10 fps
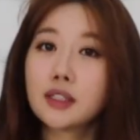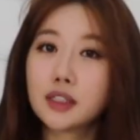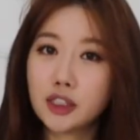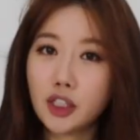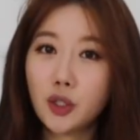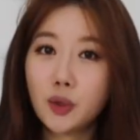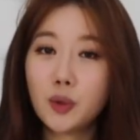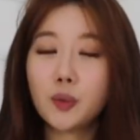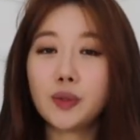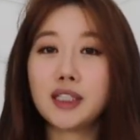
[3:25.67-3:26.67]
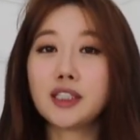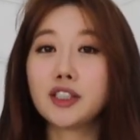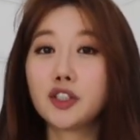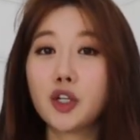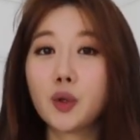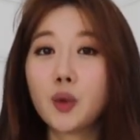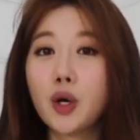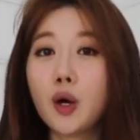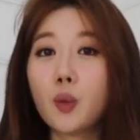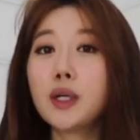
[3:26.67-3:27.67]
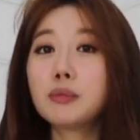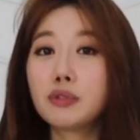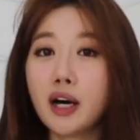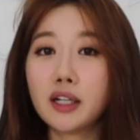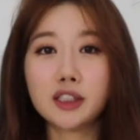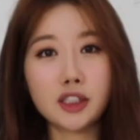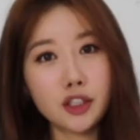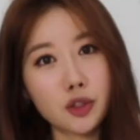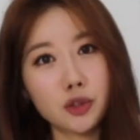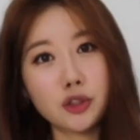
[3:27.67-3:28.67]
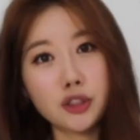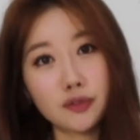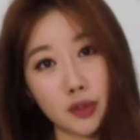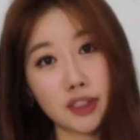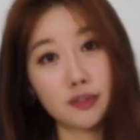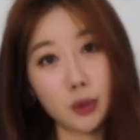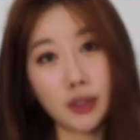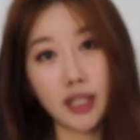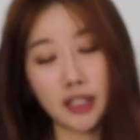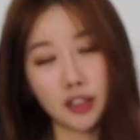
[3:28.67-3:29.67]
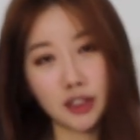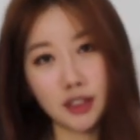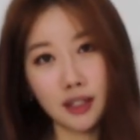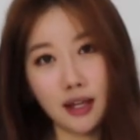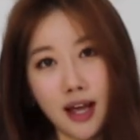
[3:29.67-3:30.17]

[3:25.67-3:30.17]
So we need to know what products to use for exfoliation